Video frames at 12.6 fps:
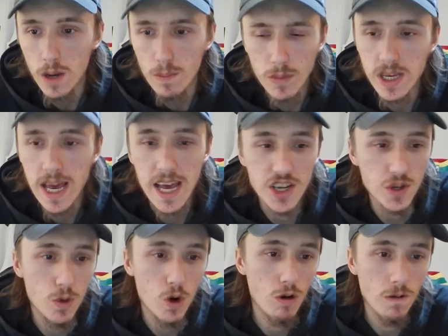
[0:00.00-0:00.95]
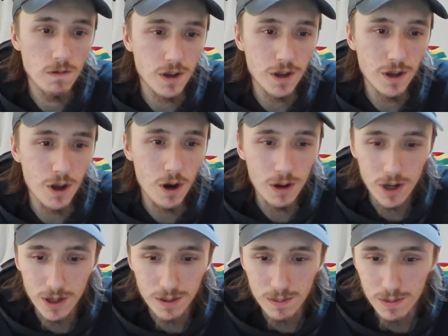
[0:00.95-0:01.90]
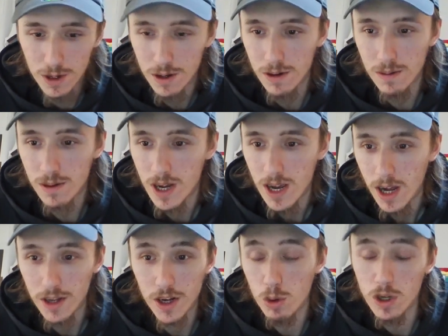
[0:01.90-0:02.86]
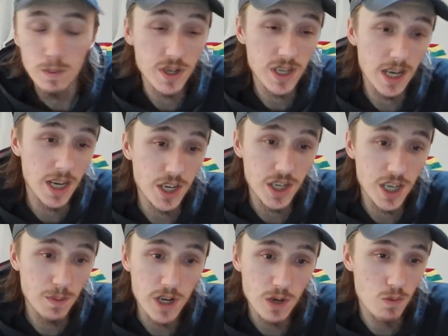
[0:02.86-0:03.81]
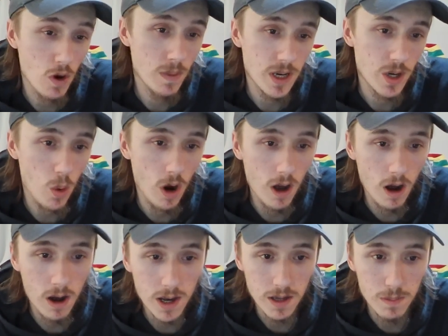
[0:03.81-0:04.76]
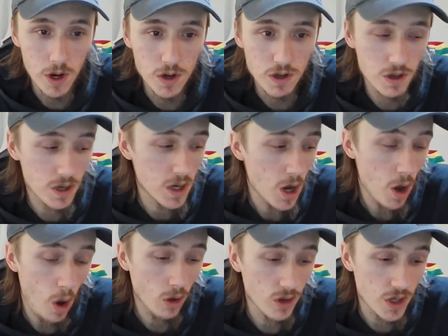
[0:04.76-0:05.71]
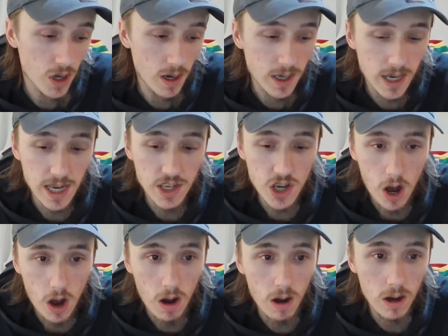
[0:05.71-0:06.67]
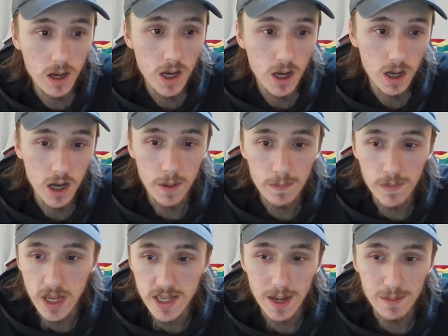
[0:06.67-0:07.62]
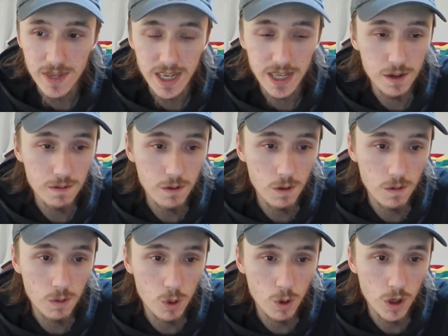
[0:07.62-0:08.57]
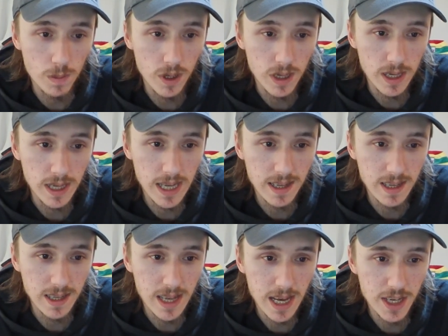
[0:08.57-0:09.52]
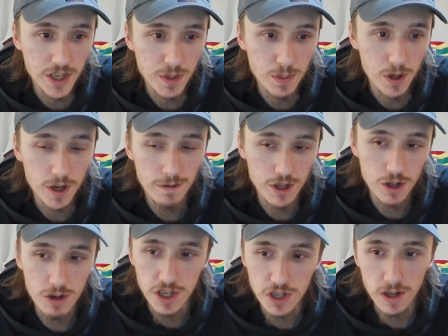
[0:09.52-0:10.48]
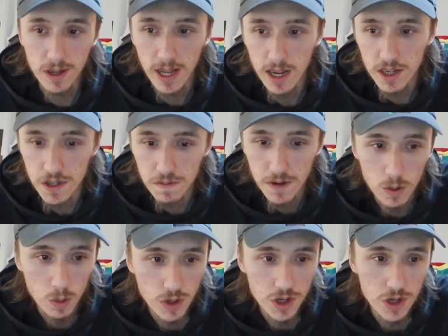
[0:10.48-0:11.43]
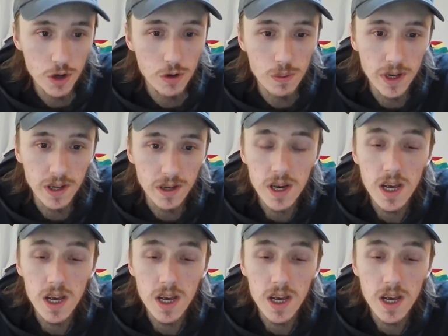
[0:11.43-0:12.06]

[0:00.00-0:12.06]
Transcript: yes, more often than not, and you can, I don't know what the percentage is, but it's probably quite high that most onside kicks are attempted in the fourth quarter. But in the end of the day, just putting a restriction on that, I just felt was stupid.